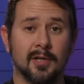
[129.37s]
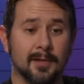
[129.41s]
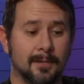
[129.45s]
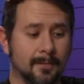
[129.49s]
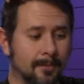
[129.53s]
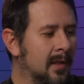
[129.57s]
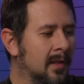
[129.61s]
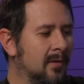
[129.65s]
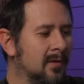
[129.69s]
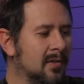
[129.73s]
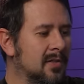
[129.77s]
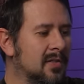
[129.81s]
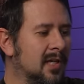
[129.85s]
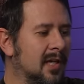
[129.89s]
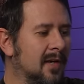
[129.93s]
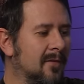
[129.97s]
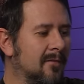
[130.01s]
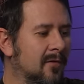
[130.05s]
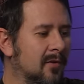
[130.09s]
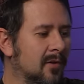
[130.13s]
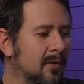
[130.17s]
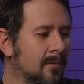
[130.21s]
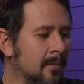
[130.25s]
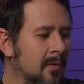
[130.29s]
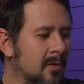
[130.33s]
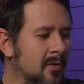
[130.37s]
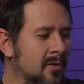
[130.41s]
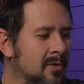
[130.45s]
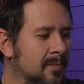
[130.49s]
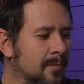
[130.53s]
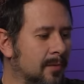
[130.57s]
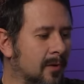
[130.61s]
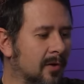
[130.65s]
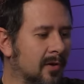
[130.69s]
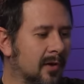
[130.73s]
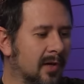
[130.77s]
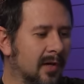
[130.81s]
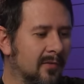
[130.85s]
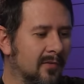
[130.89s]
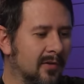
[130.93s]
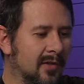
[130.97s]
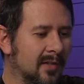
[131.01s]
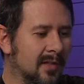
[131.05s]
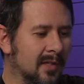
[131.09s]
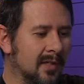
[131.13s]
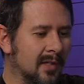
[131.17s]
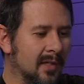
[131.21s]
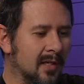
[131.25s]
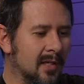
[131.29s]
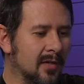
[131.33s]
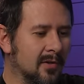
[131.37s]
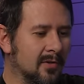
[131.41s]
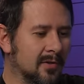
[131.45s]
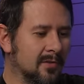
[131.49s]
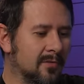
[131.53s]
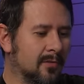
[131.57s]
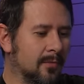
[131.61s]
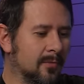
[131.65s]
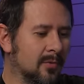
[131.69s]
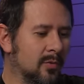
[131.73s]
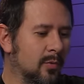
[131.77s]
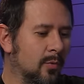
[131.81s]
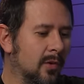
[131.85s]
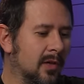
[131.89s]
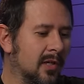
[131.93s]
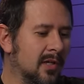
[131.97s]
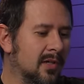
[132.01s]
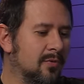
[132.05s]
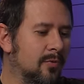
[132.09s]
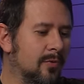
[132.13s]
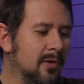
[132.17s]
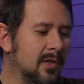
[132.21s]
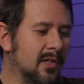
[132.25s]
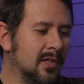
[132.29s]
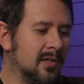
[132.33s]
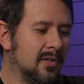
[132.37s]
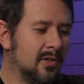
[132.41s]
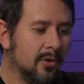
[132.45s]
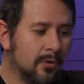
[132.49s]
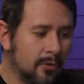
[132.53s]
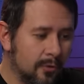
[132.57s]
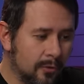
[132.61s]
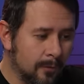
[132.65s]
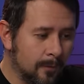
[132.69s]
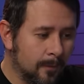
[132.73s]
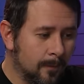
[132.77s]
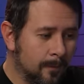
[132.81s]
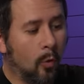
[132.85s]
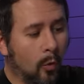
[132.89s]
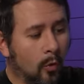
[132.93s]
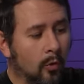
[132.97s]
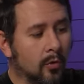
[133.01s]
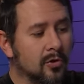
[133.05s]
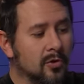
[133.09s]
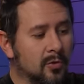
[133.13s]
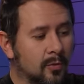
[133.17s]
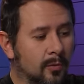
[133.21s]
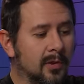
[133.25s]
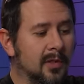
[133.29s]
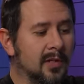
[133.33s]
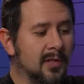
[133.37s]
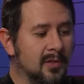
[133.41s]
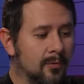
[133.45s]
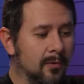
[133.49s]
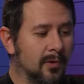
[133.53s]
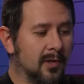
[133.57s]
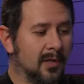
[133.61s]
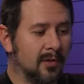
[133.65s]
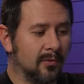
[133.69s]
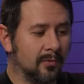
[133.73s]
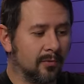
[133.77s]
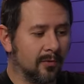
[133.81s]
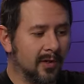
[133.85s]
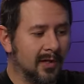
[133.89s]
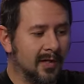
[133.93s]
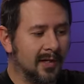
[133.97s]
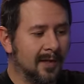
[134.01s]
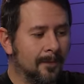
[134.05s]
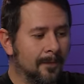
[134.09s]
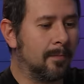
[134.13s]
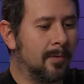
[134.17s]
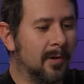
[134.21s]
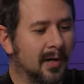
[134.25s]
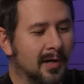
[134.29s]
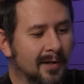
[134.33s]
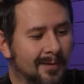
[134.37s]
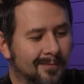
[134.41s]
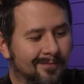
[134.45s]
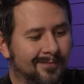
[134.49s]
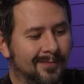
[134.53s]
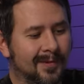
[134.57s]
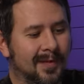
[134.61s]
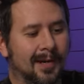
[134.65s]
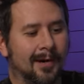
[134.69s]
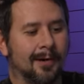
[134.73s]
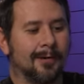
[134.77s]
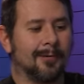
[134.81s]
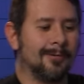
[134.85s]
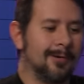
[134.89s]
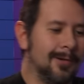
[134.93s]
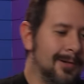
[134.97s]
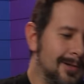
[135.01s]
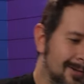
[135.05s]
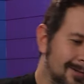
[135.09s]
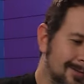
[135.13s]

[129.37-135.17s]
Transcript: It looks like for the most part, everything here is from 2022 or 2023, but you know,